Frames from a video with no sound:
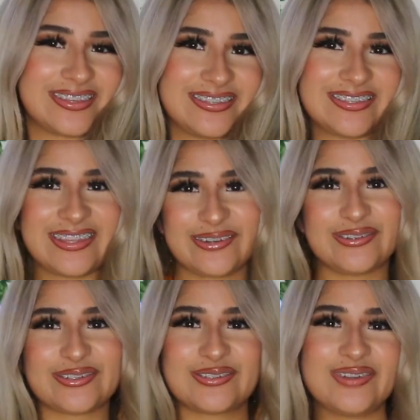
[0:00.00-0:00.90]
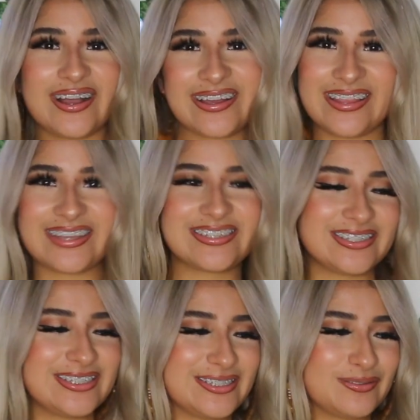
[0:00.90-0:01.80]
this little shoe haul
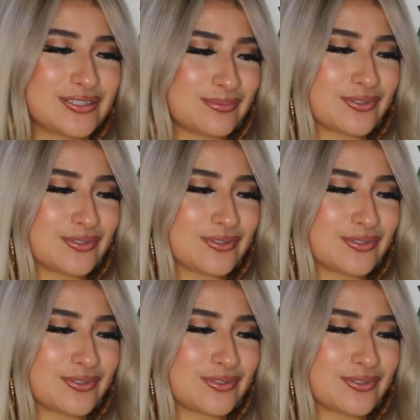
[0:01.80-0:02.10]
collection because I'm